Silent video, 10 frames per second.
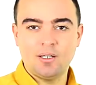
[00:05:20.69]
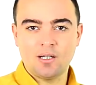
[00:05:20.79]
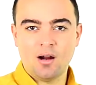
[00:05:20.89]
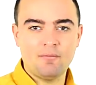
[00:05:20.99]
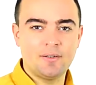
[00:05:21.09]

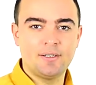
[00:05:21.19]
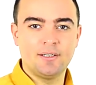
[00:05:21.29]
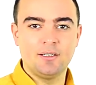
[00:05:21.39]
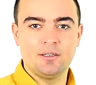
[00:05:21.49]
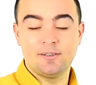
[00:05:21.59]

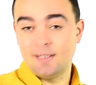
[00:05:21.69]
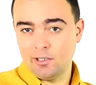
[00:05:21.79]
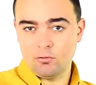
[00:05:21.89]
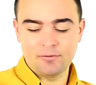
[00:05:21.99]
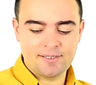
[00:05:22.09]
cover
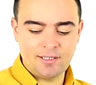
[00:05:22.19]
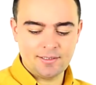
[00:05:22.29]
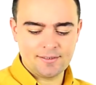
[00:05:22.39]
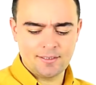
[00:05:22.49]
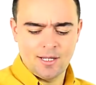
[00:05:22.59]
silicone
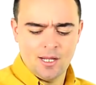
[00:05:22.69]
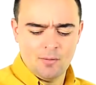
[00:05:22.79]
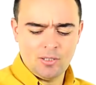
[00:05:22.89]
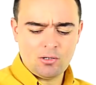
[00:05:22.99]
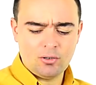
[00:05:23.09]
skins,
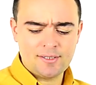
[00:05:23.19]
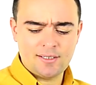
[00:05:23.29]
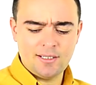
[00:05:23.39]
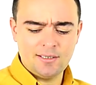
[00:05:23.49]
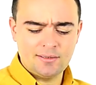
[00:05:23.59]

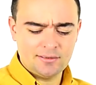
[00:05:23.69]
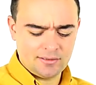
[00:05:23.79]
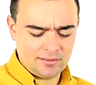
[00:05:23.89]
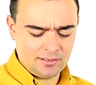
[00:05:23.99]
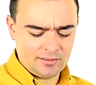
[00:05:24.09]
because it
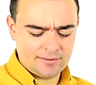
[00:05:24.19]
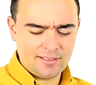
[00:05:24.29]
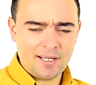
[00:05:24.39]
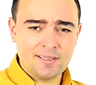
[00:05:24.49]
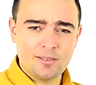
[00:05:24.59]

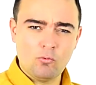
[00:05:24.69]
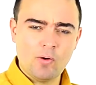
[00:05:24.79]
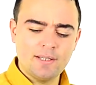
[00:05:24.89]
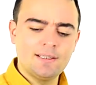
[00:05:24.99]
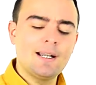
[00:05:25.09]
takes
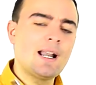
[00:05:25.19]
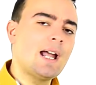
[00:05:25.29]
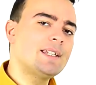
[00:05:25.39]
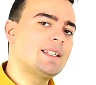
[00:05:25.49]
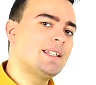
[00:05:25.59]
away the
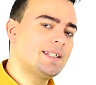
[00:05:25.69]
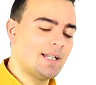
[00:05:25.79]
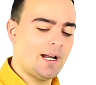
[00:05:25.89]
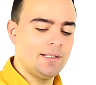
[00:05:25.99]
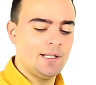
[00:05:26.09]
nice
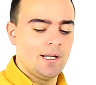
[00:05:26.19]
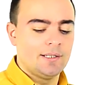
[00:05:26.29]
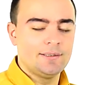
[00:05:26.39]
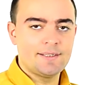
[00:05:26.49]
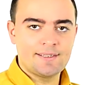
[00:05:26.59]
design
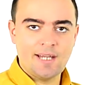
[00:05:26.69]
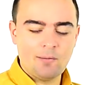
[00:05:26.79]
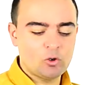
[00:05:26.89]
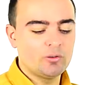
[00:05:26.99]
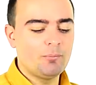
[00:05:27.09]

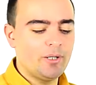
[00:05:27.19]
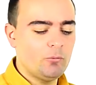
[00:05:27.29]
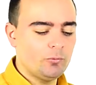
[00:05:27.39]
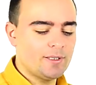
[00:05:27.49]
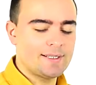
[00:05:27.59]
the
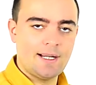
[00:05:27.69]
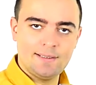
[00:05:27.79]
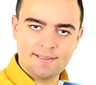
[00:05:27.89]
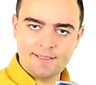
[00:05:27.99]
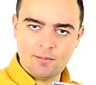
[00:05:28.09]
premium
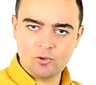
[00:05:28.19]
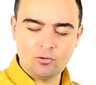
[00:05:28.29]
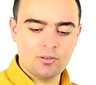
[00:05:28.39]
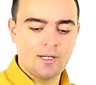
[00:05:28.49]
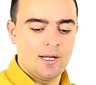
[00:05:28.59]
design the
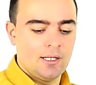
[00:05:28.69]
Samsung